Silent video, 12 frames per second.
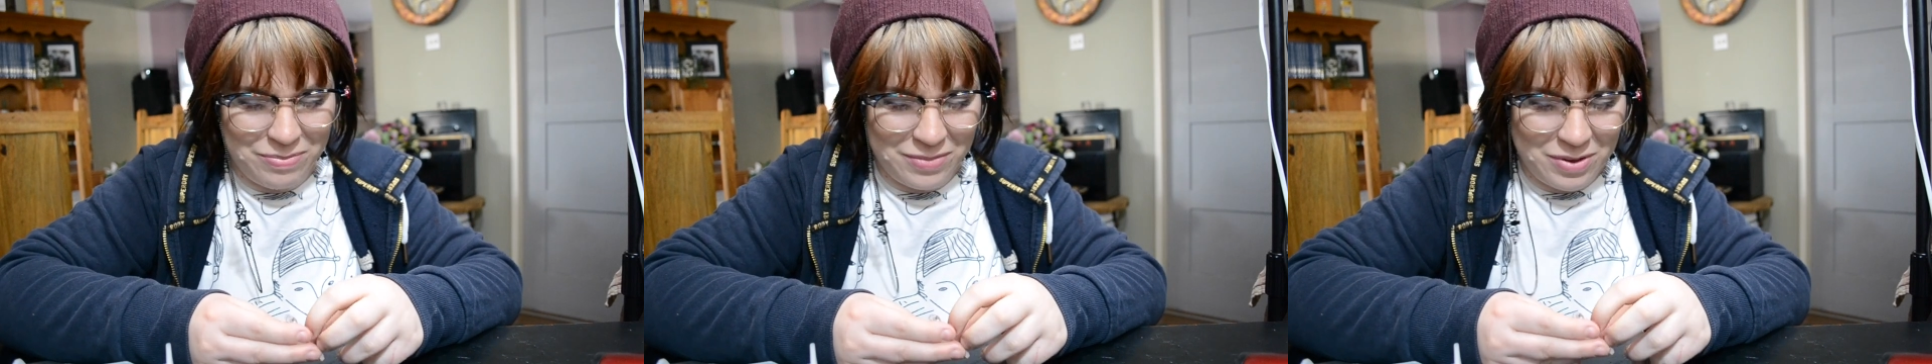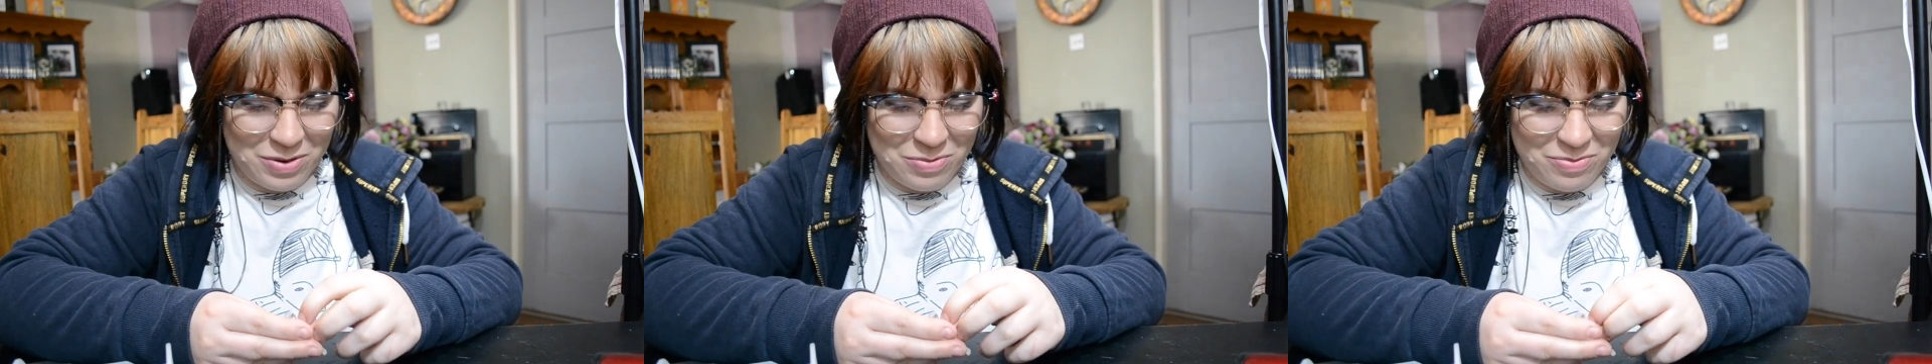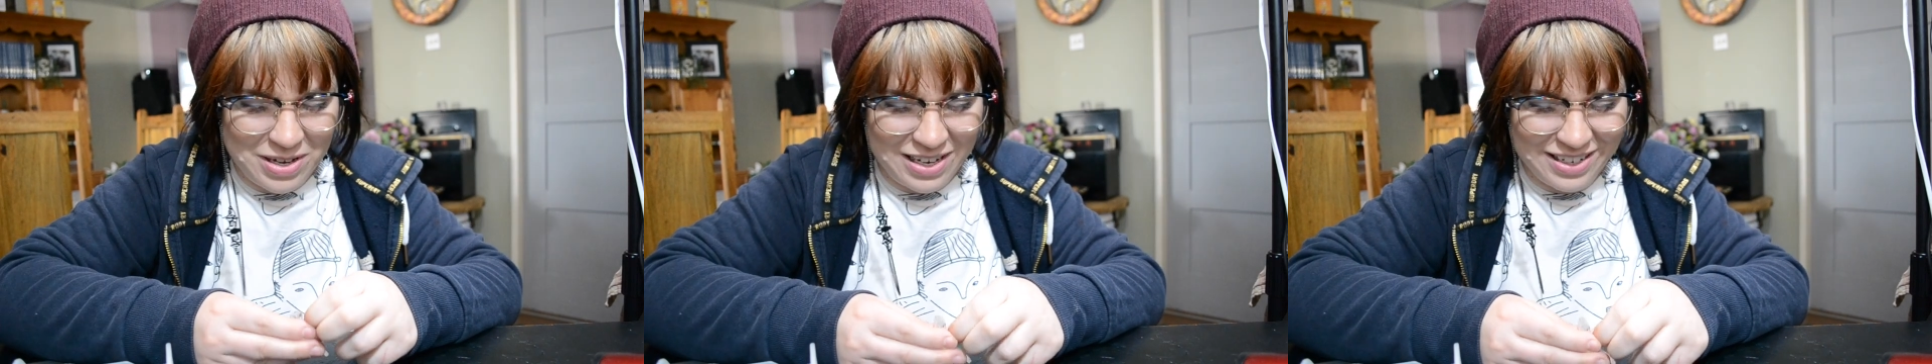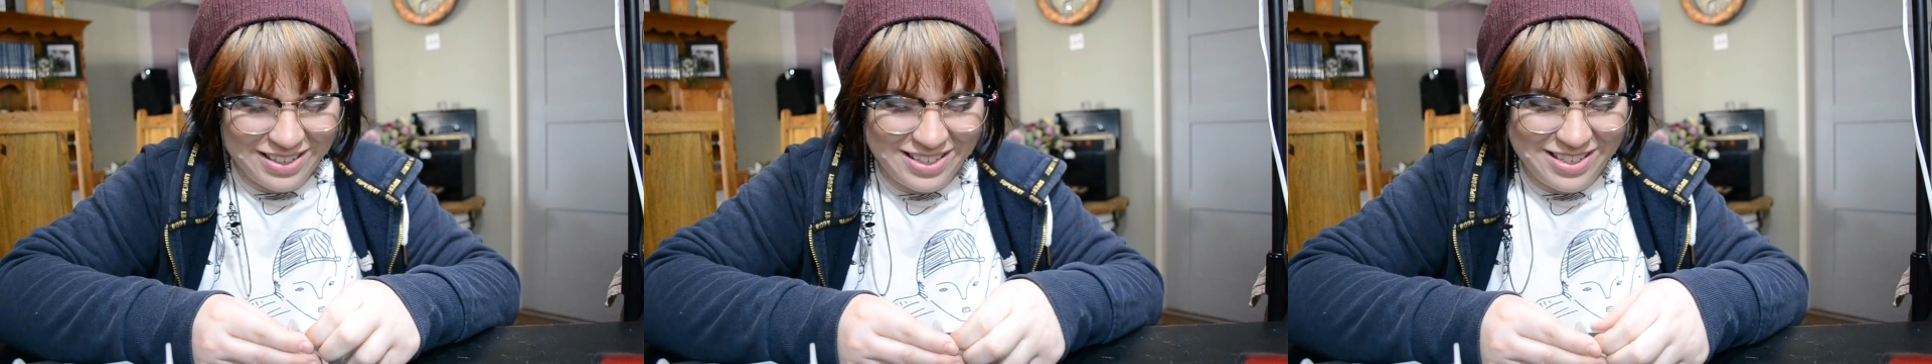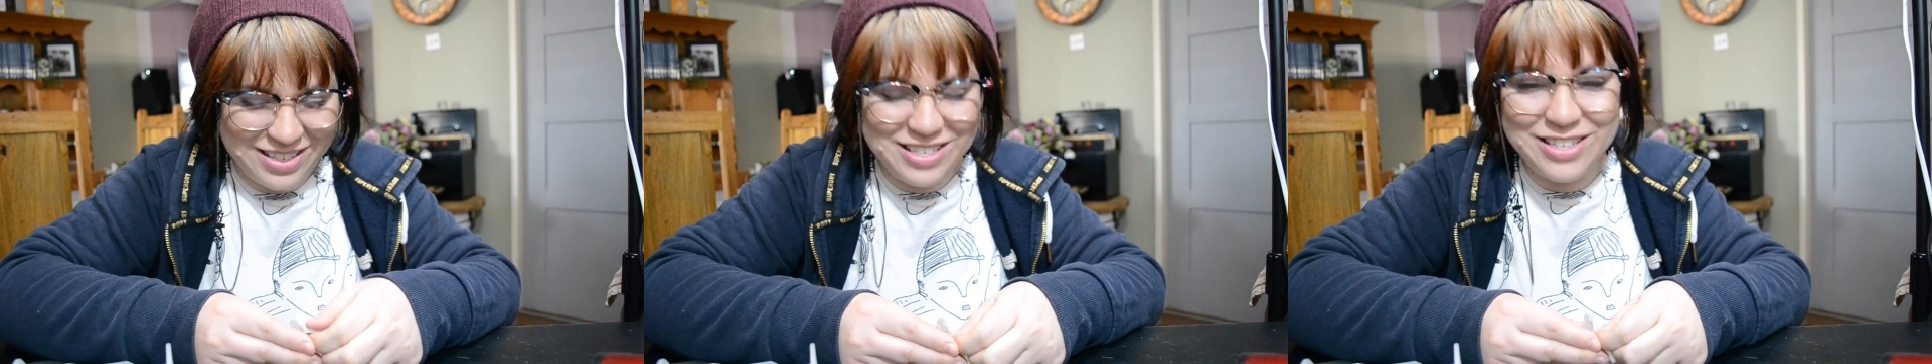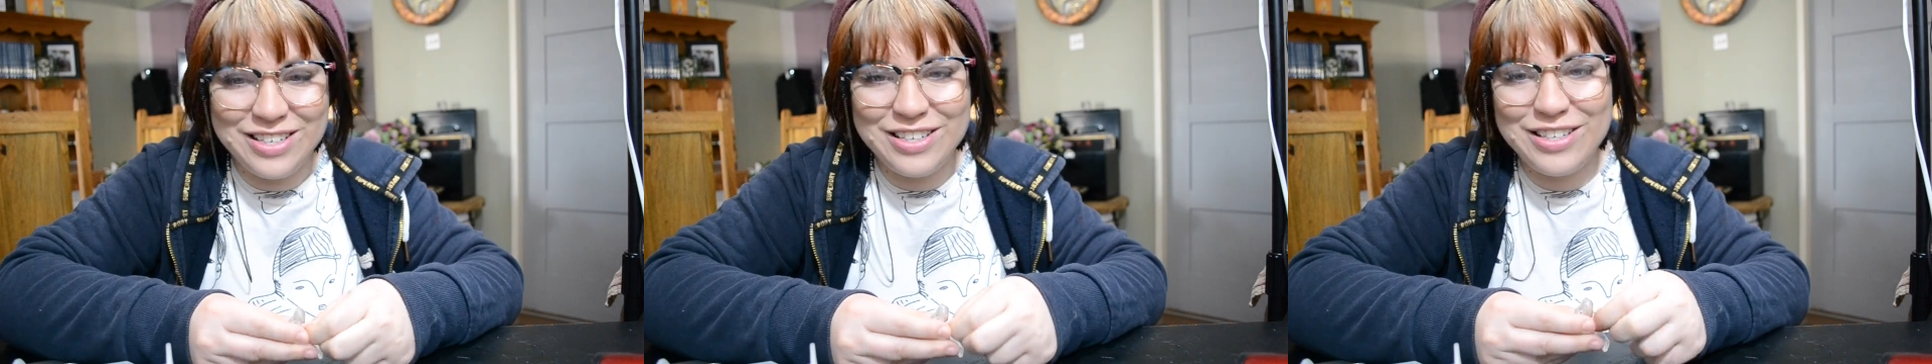Oh, I'm being
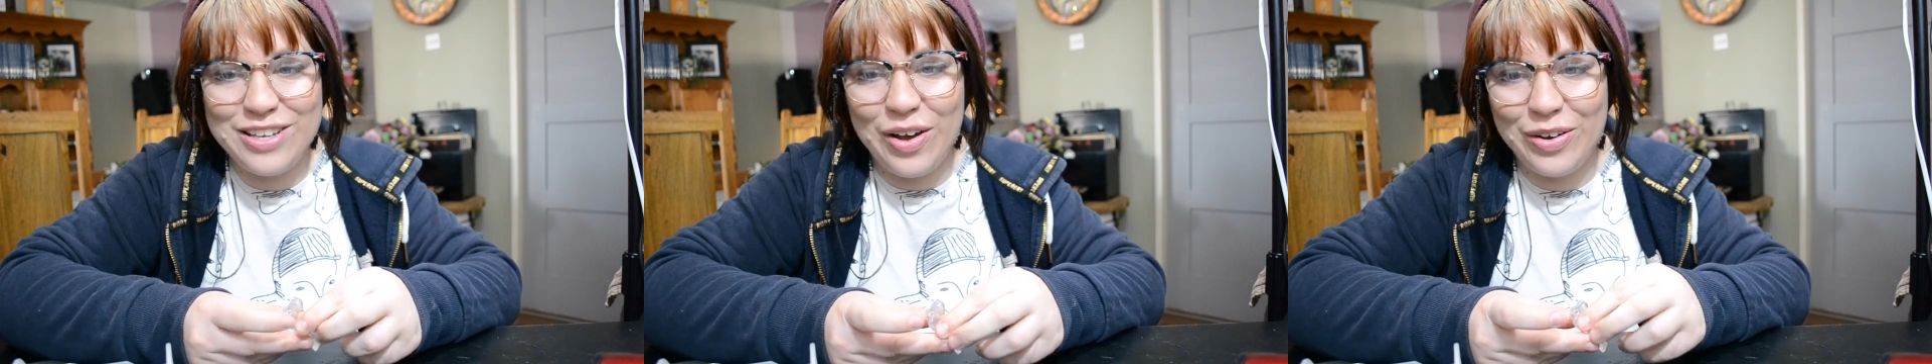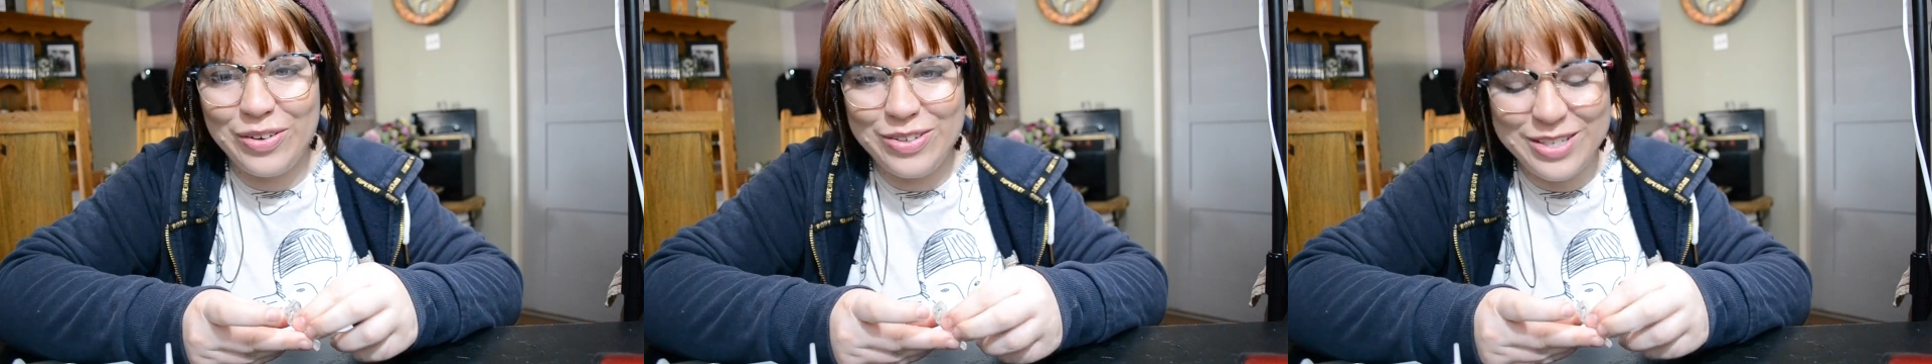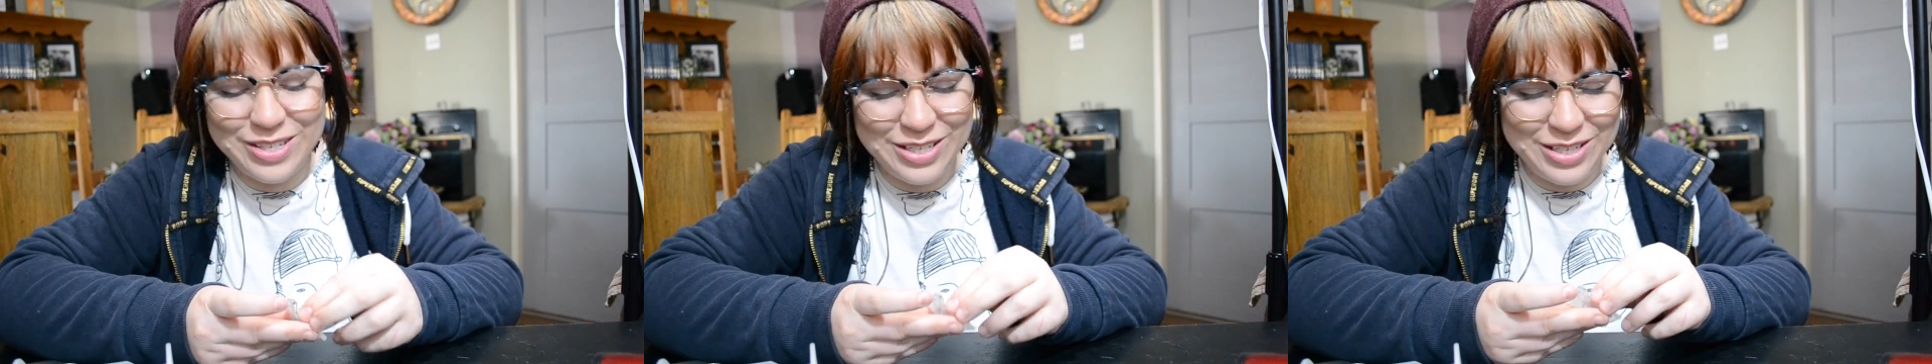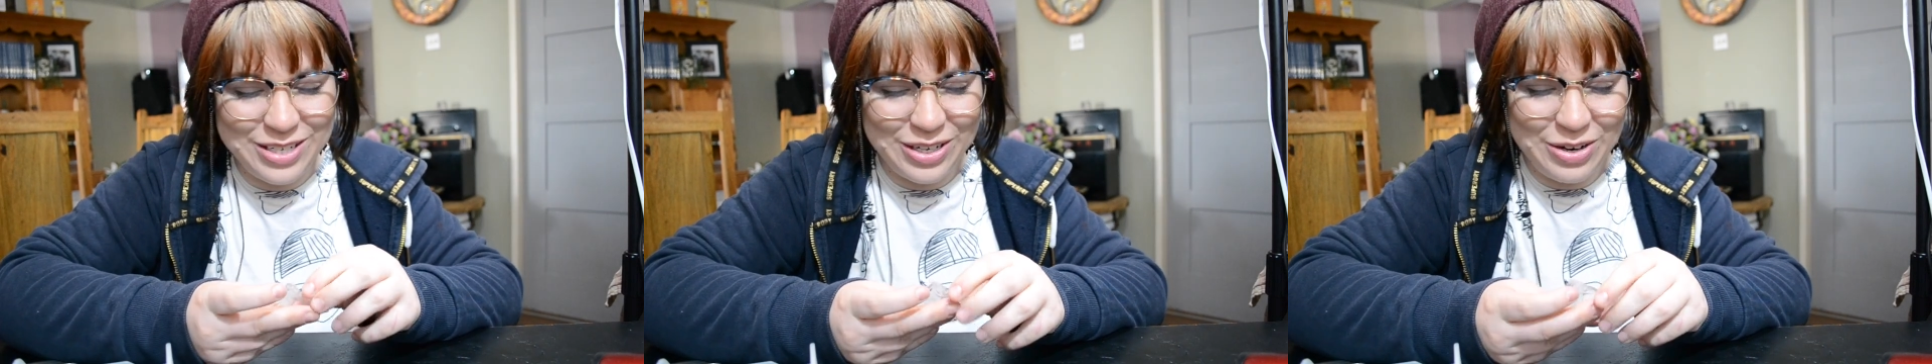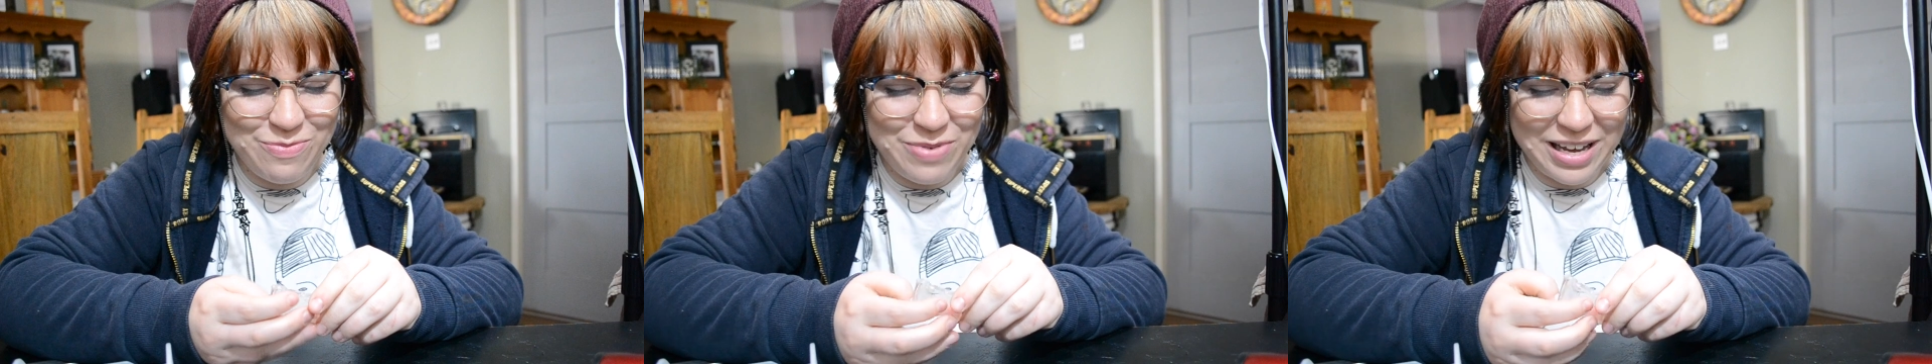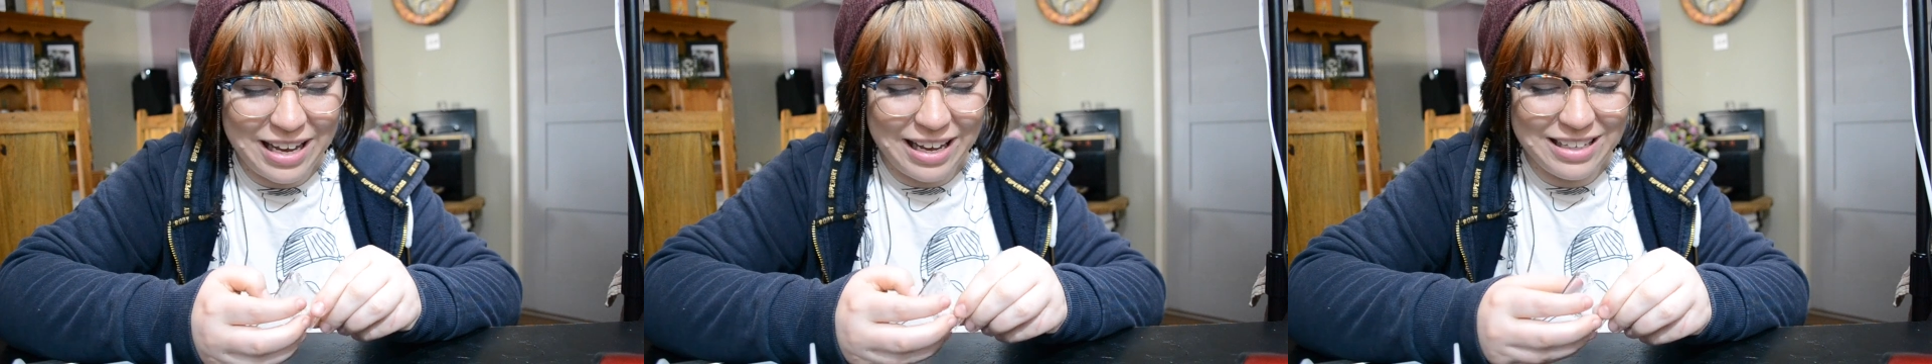so
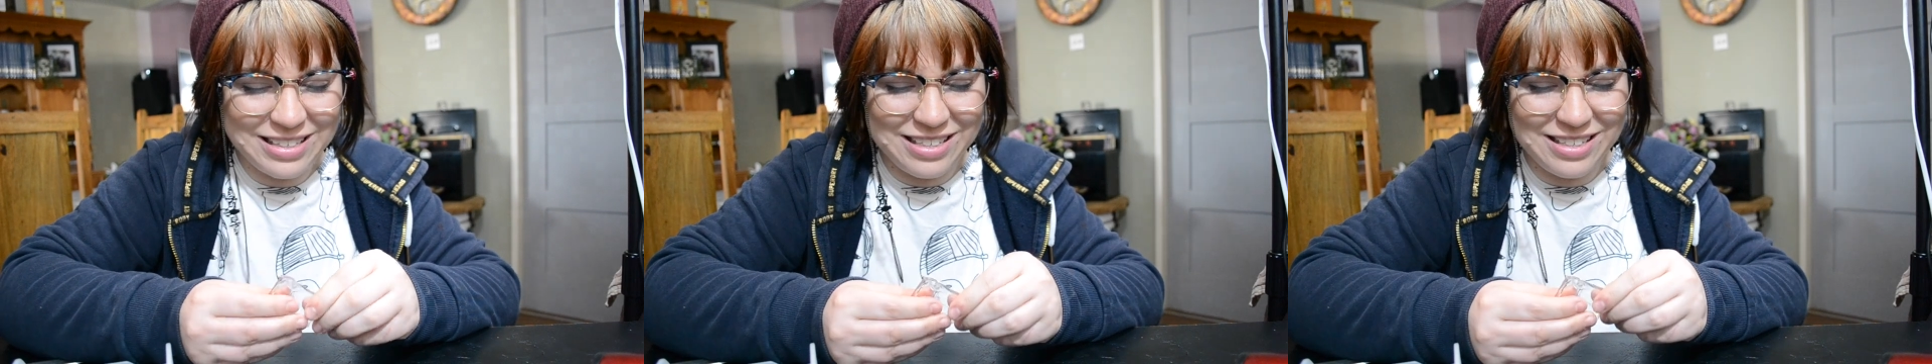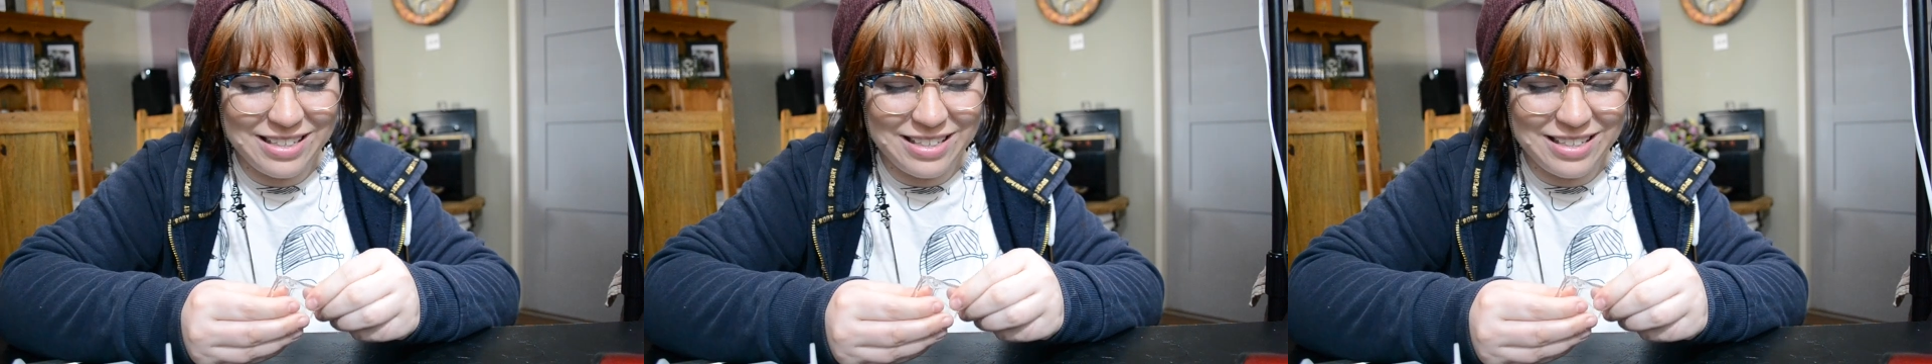stupid.